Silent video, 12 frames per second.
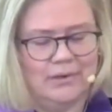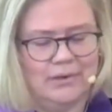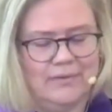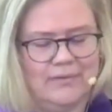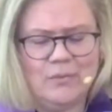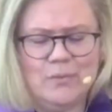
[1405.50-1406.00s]

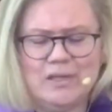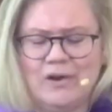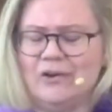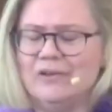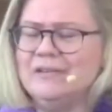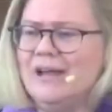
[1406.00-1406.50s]
that we
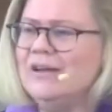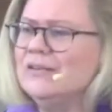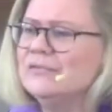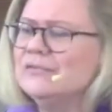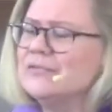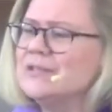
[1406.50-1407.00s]
are
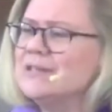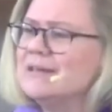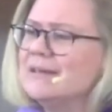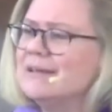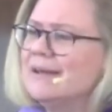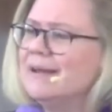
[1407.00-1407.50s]
loved,
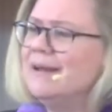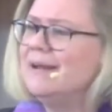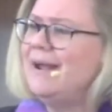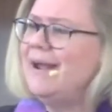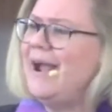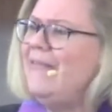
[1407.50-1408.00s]

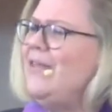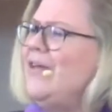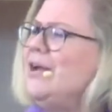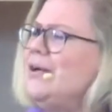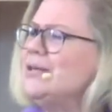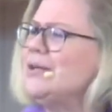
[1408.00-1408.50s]
and
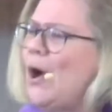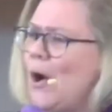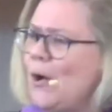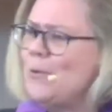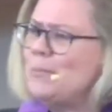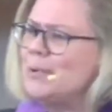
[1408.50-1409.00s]
that there is
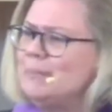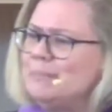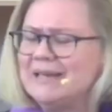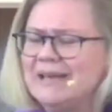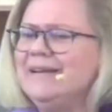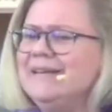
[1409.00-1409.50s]
hope
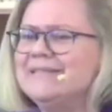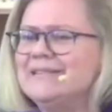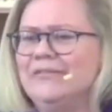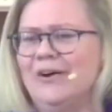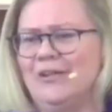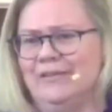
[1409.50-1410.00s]

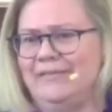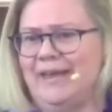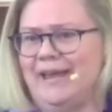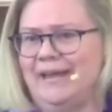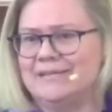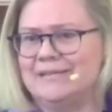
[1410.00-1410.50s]
because of all of
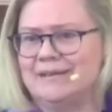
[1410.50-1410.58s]
that.